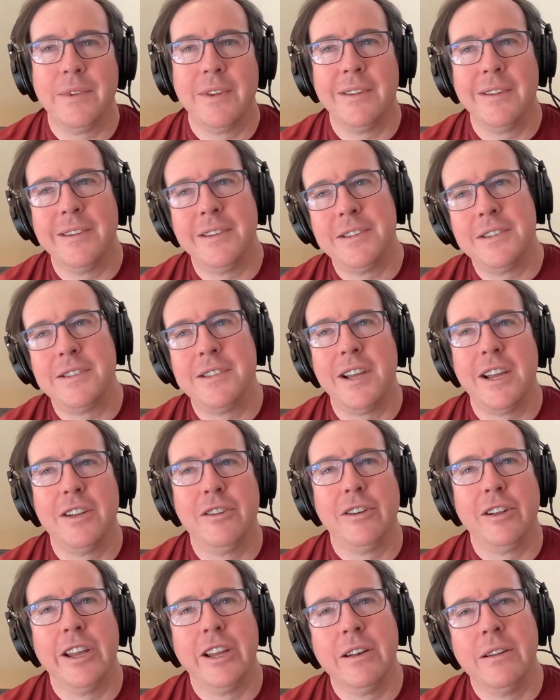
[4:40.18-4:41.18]
stay in
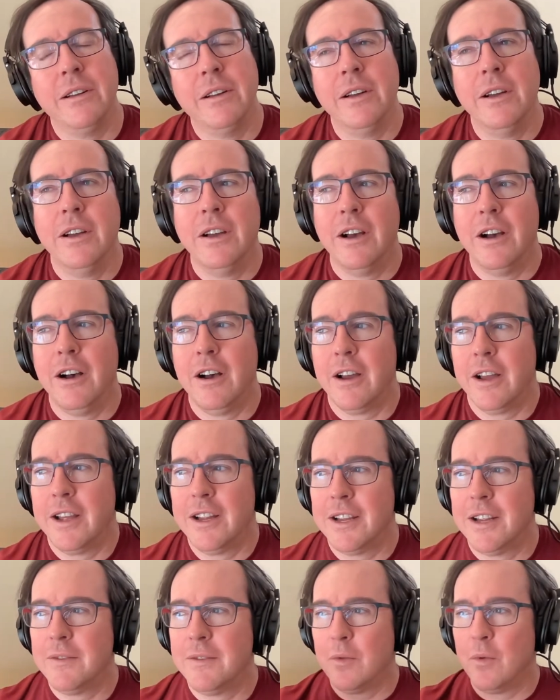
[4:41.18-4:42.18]
your lane. Uh,
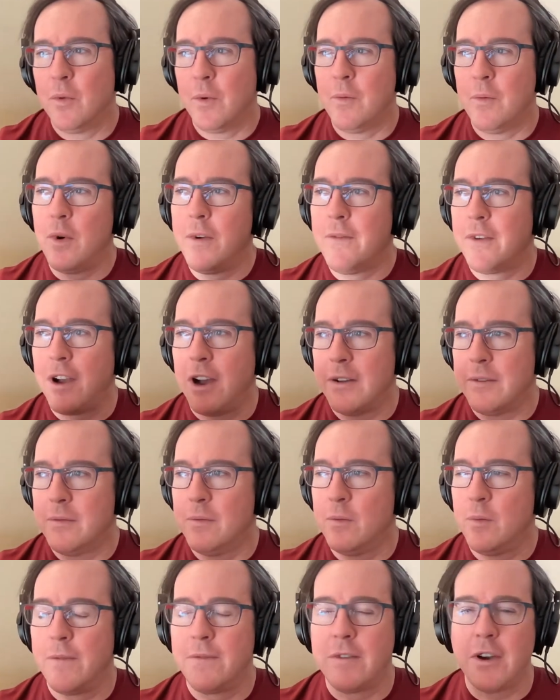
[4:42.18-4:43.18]
it, we've got
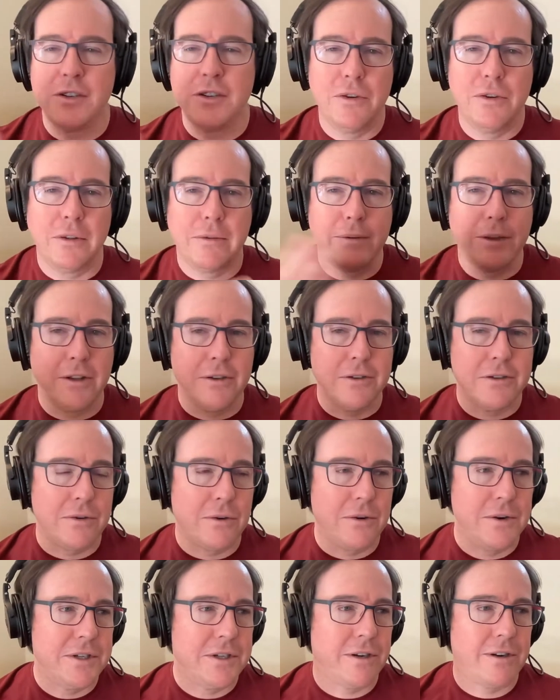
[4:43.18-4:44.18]
we've got two or three other
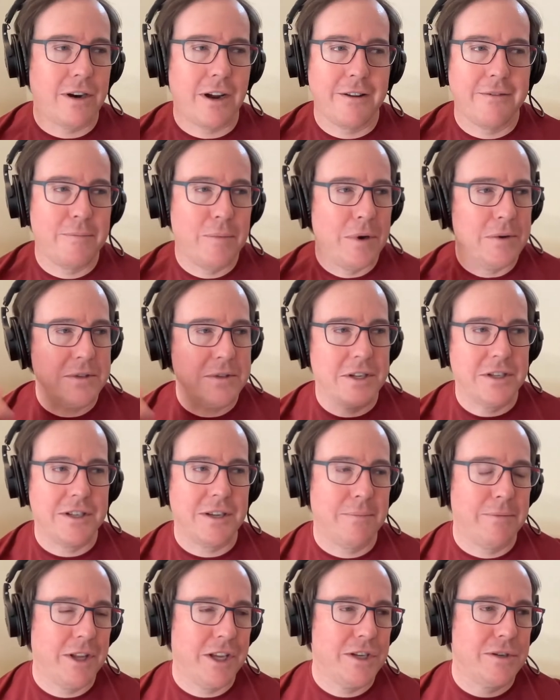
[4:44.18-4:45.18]
stories here. I've posted
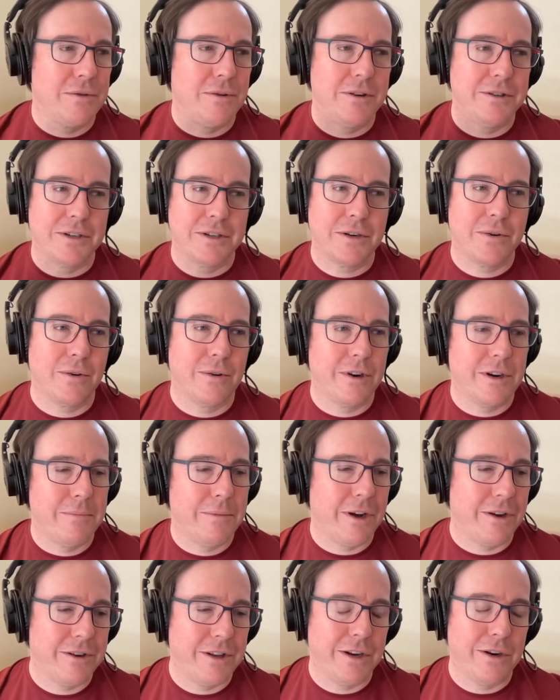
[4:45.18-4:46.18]
something into our Discord
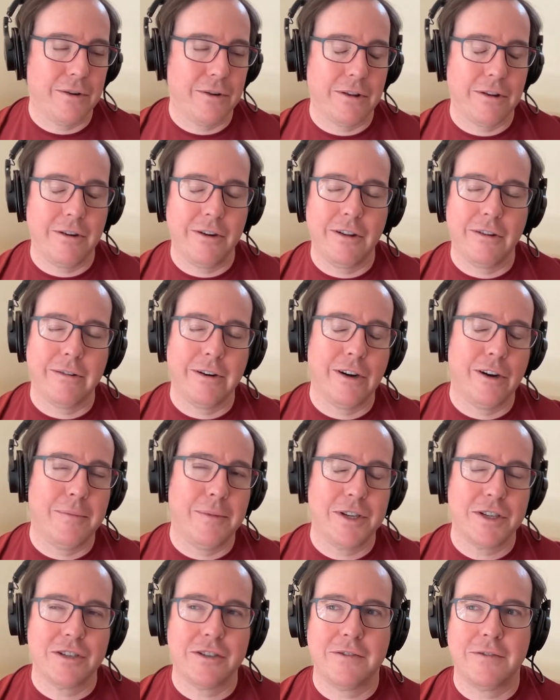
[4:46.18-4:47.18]
about you know another error
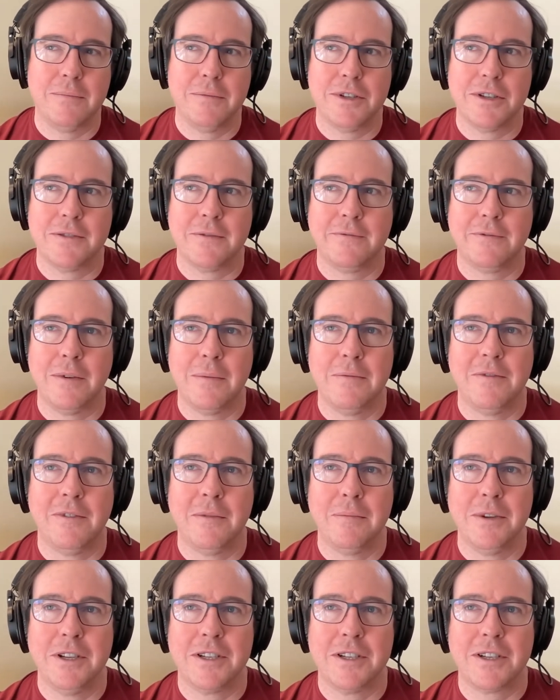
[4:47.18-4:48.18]
message from just from
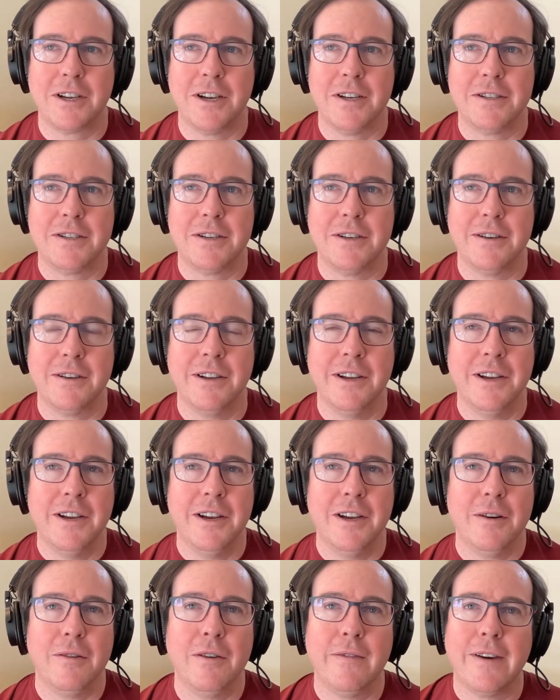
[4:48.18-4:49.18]
from these guys, and
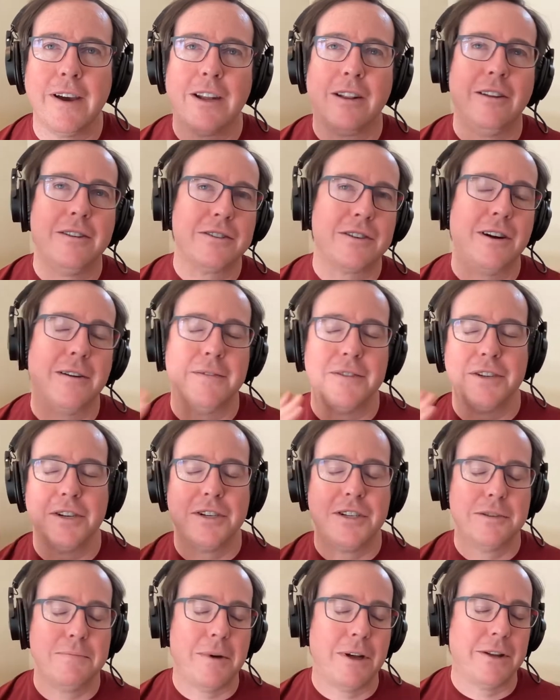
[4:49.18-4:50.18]
we've had lots of
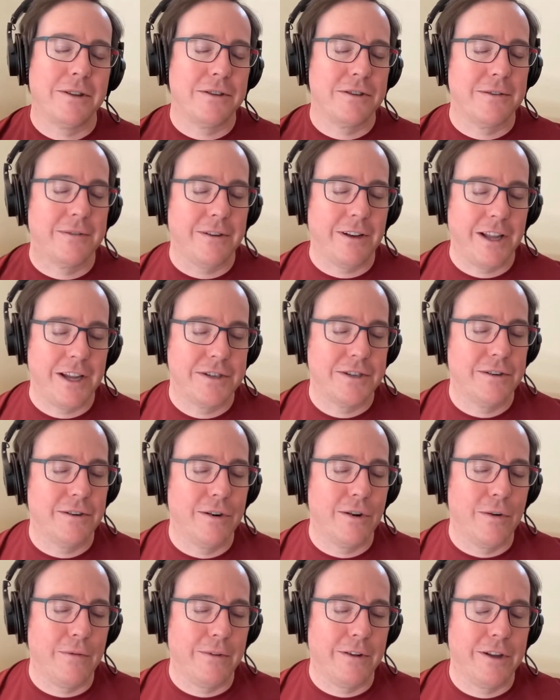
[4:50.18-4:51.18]
conversations about this over the last year.
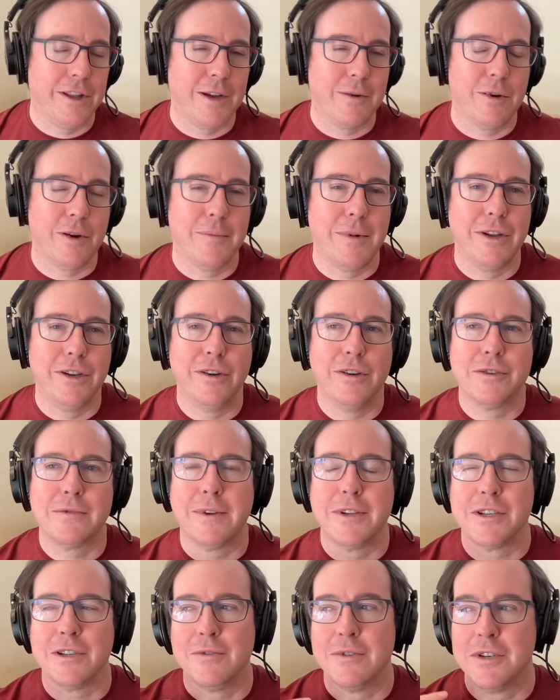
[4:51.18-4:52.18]
And hopefully, I think one of my New Year's
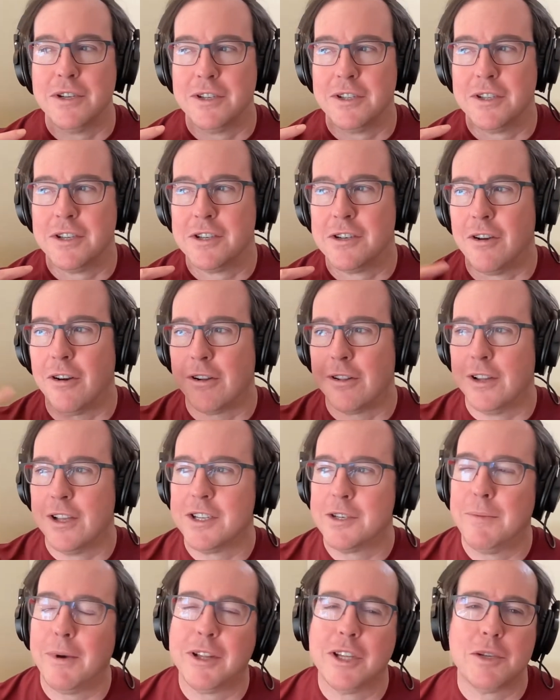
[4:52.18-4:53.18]
resolutions is to talk
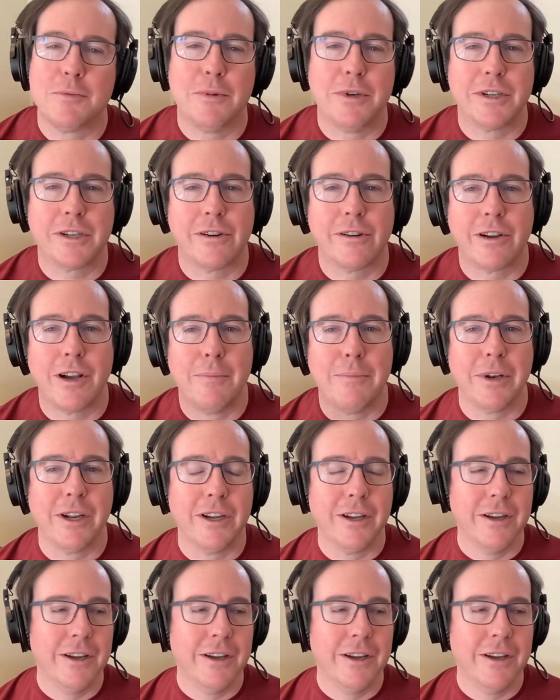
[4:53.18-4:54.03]
less about this particular company.